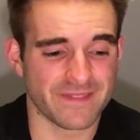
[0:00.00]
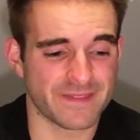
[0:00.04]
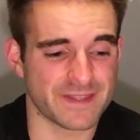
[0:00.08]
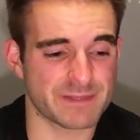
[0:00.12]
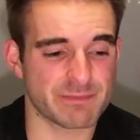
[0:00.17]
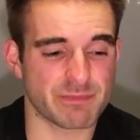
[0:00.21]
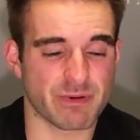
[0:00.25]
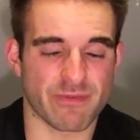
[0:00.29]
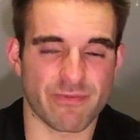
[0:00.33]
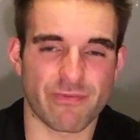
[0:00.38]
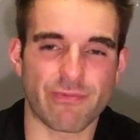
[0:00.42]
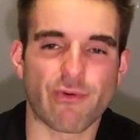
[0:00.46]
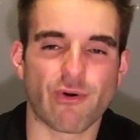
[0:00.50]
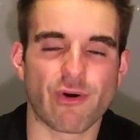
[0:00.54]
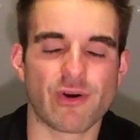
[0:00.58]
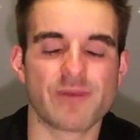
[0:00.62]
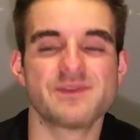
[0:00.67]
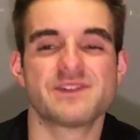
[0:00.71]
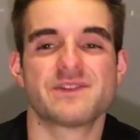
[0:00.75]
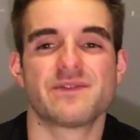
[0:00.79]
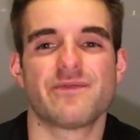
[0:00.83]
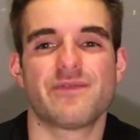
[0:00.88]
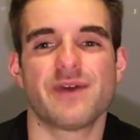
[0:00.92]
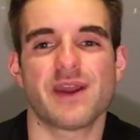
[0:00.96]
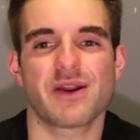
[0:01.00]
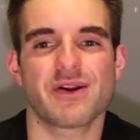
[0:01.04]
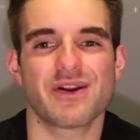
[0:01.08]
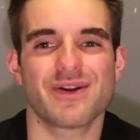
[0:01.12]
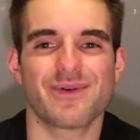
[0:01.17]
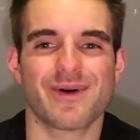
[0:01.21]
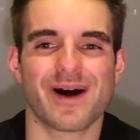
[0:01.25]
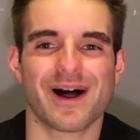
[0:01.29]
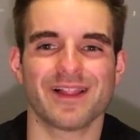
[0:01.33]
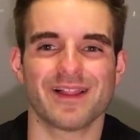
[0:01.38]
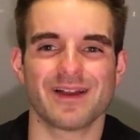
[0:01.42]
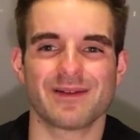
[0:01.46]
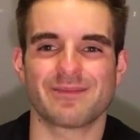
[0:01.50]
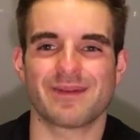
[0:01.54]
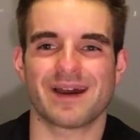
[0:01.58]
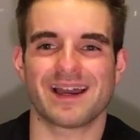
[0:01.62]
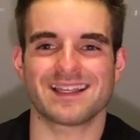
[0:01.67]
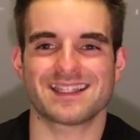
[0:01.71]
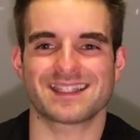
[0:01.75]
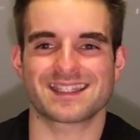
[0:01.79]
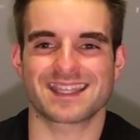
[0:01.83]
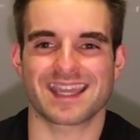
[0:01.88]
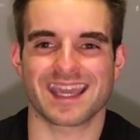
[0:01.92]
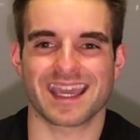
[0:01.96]
This performs very well on
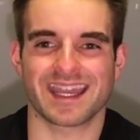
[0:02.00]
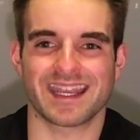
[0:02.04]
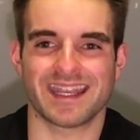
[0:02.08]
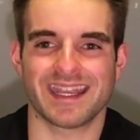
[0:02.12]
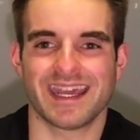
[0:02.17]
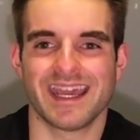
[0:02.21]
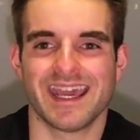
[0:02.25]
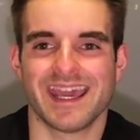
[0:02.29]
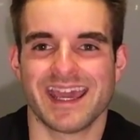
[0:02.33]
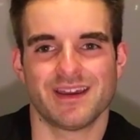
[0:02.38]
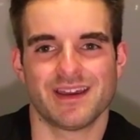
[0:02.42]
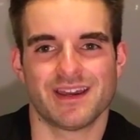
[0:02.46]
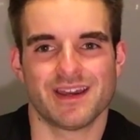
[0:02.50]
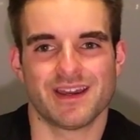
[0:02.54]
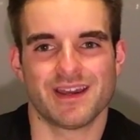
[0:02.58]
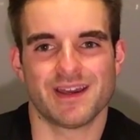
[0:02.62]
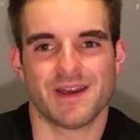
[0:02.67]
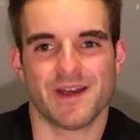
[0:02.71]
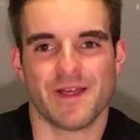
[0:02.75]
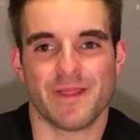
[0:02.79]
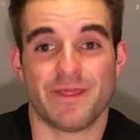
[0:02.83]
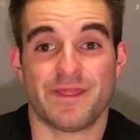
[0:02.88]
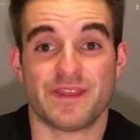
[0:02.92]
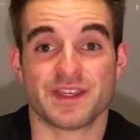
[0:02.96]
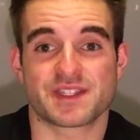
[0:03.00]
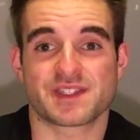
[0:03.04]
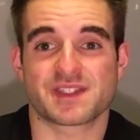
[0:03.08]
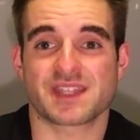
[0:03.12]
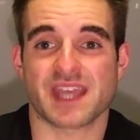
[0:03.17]
my skin. The